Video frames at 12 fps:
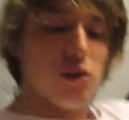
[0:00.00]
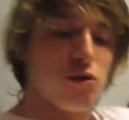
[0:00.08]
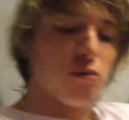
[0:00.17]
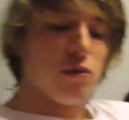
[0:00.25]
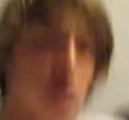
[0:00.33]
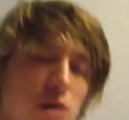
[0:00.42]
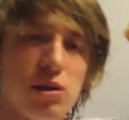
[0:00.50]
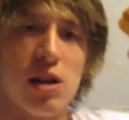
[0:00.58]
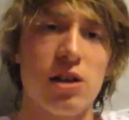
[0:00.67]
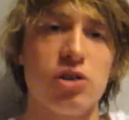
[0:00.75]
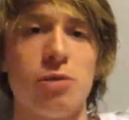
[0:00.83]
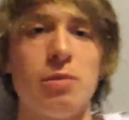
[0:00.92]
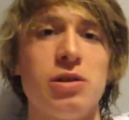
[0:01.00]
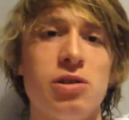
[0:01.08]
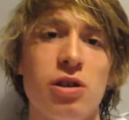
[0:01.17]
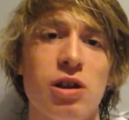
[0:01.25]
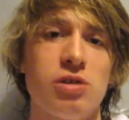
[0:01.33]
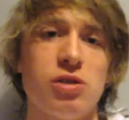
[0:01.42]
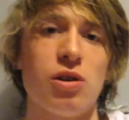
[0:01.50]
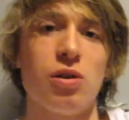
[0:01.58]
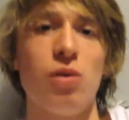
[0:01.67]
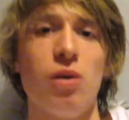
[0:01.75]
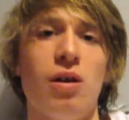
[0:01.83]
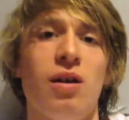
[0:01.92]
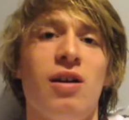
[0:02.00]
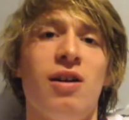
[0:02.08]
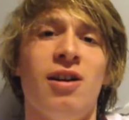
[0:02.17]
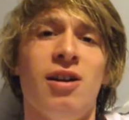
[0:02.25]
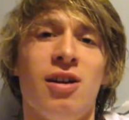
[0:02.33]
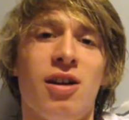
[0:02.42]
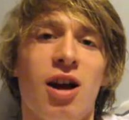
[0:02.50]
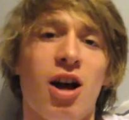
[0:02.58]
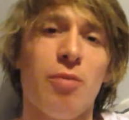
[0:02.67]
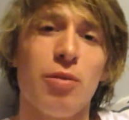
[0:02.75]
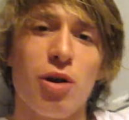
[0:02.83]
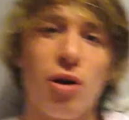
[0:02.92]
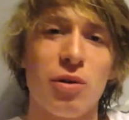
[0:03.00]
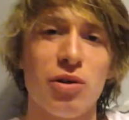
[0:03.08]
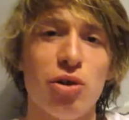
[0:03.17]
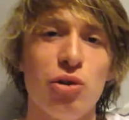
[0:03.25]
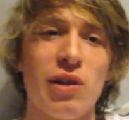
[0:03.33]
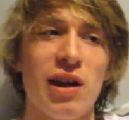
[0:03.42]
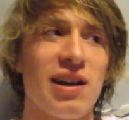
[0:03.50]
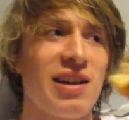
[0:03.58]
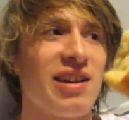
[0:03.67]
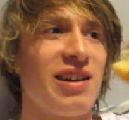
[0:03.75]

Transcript: YouTube videos and I should be studying, so I'm gonna go and do that.